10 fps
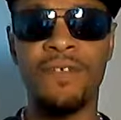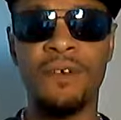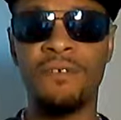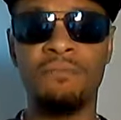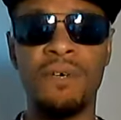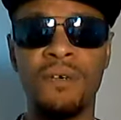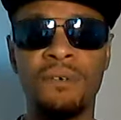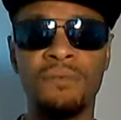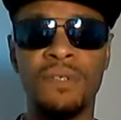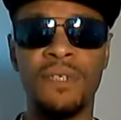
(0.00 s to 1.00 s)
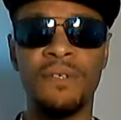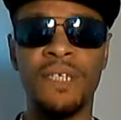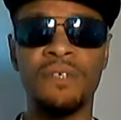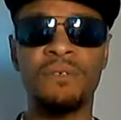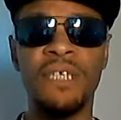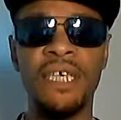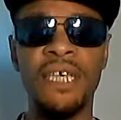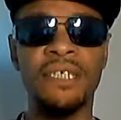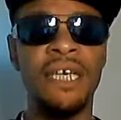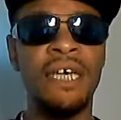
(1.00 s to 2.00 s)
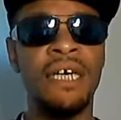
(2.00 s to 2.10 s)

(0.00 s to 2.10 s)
No more. You know, it is what it is.